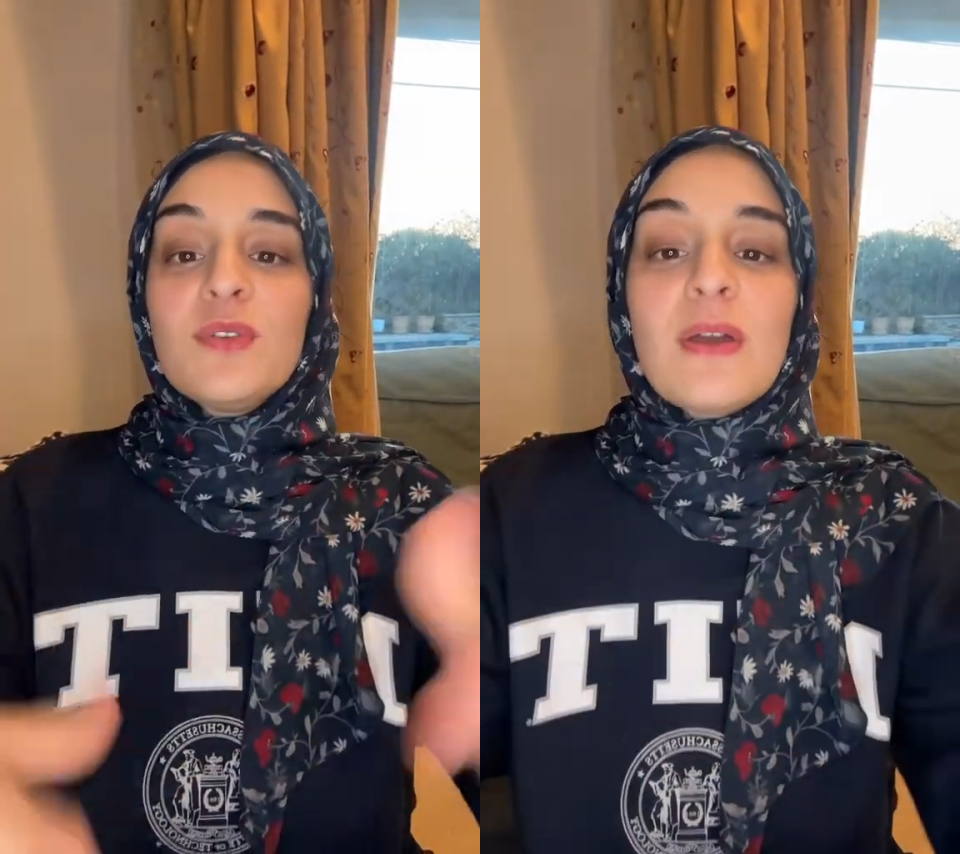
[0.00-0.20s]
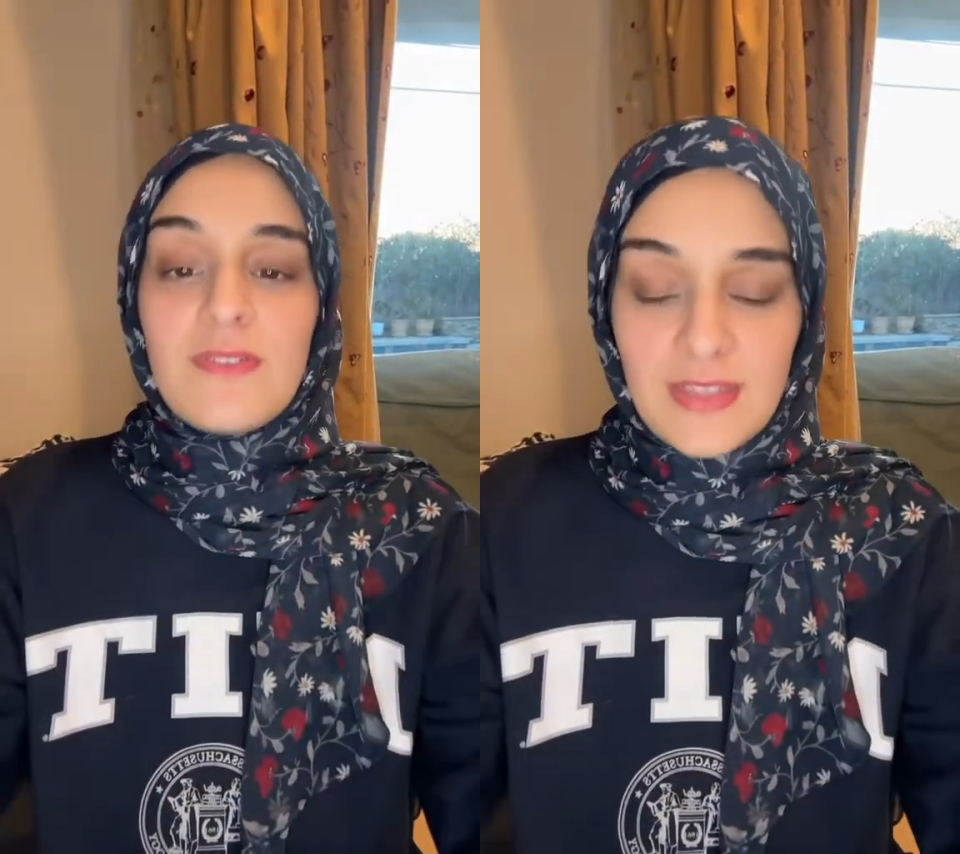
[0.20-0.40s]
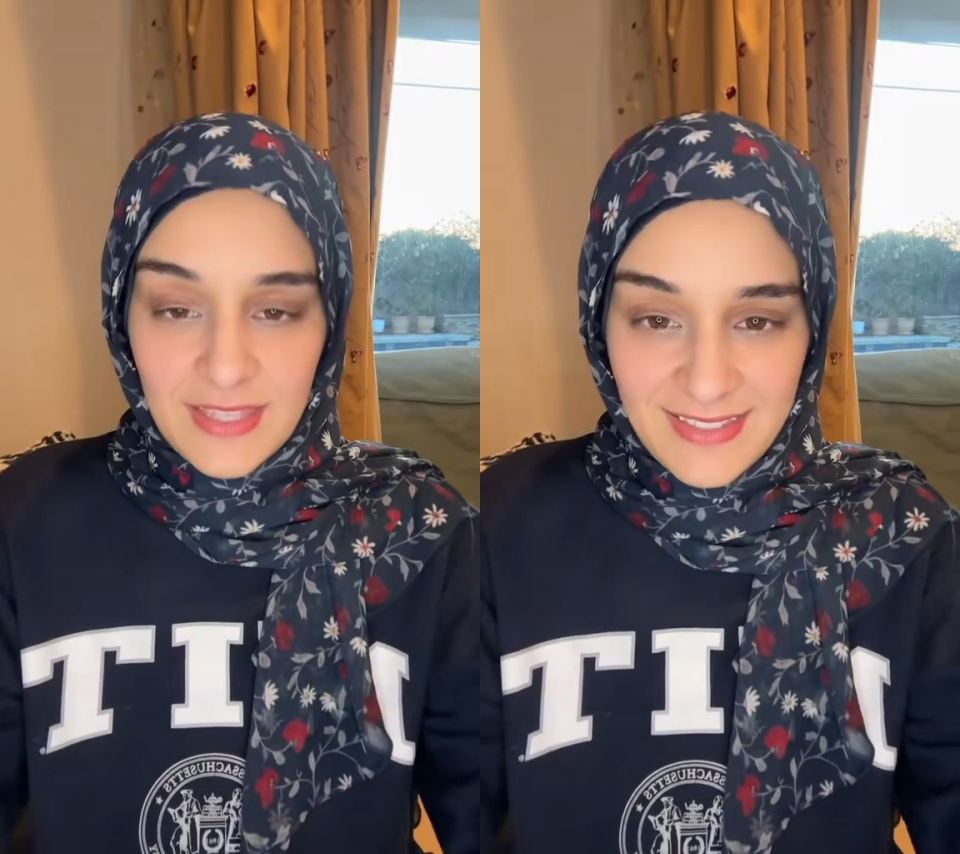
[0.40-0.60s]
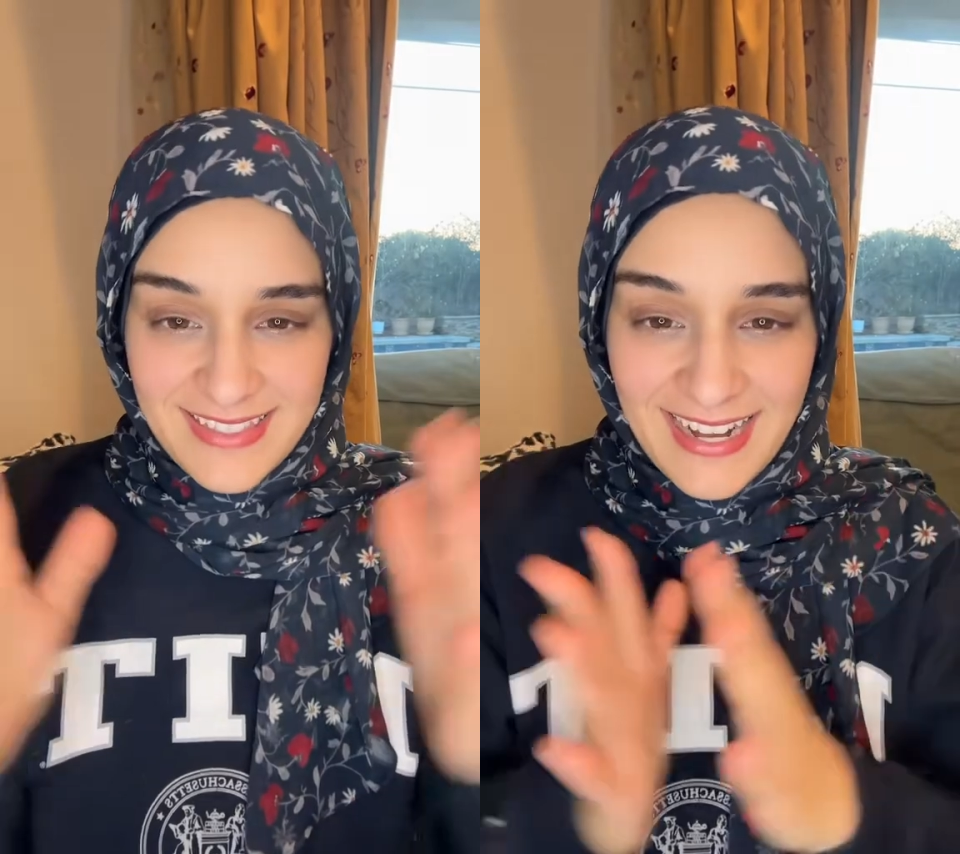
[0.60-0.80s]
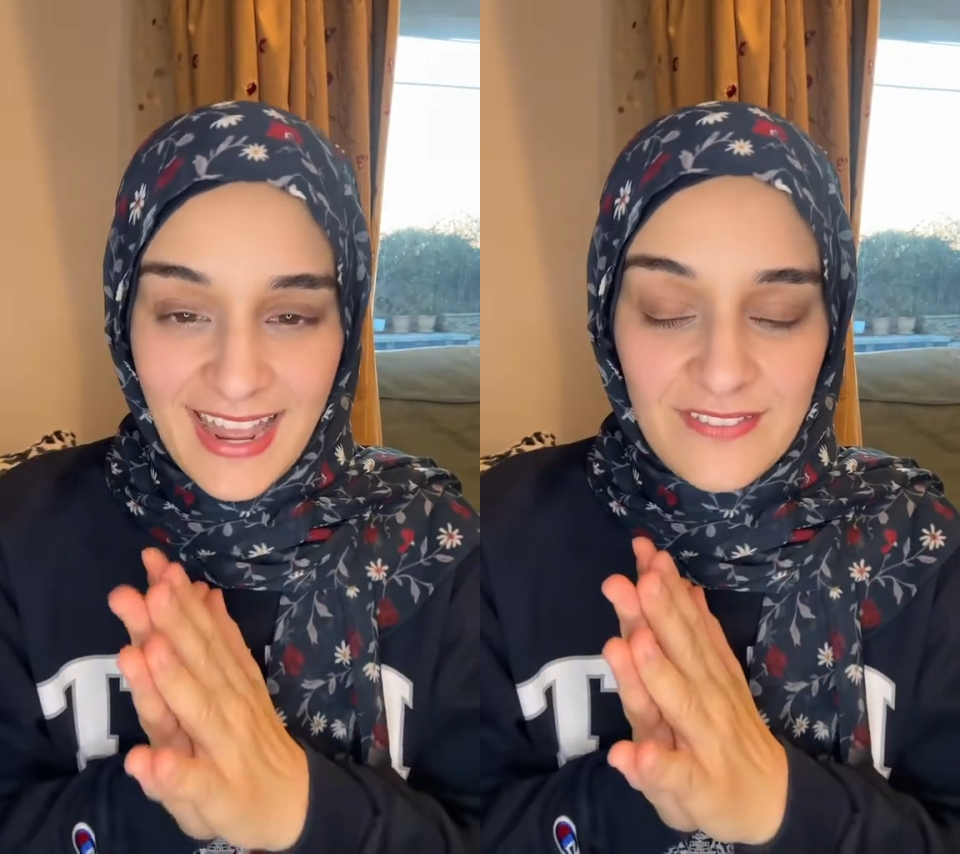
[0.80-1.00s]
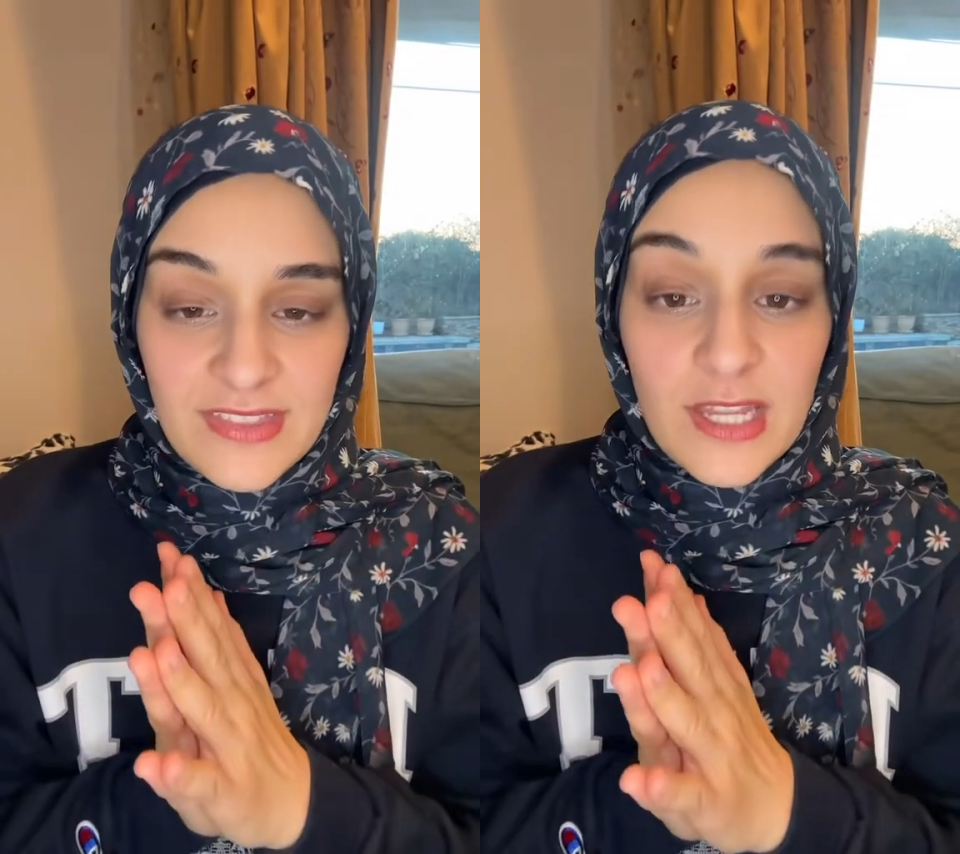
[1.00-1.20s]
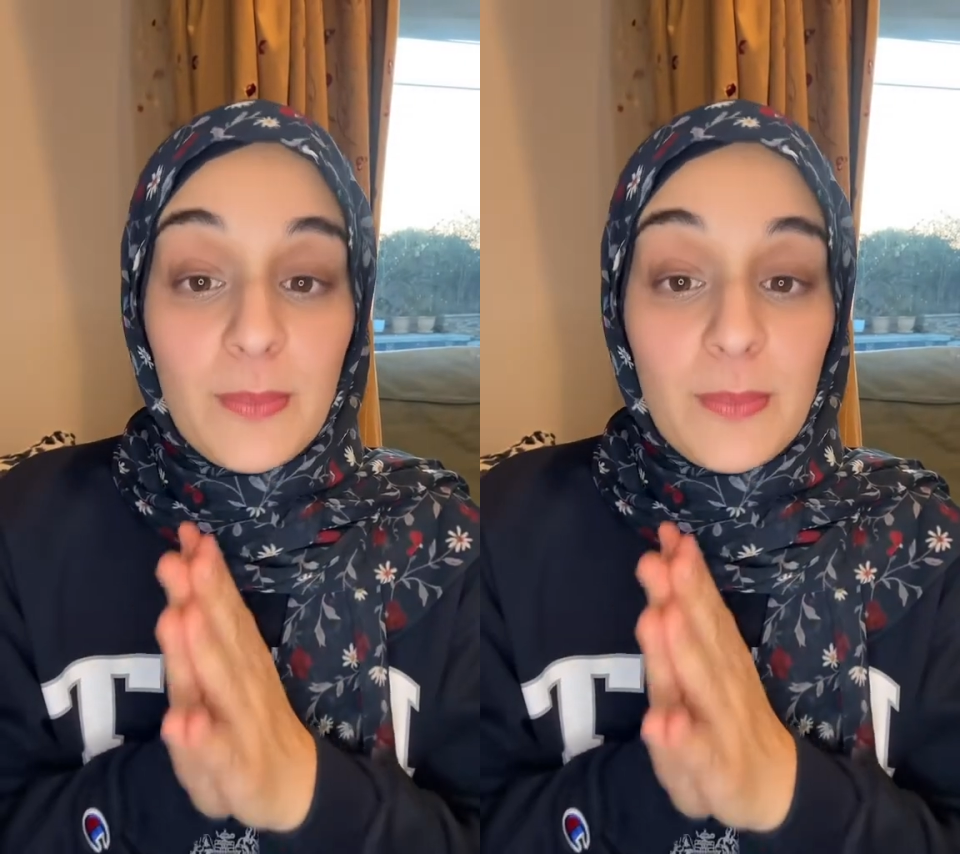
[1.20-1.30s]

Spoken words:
everything that I have in there,